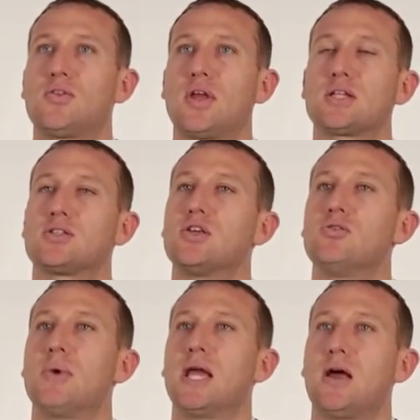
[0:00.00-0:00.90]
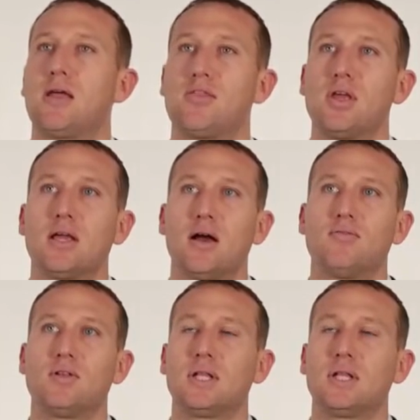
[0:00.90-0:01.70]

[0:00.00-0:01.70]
things that you may not think of,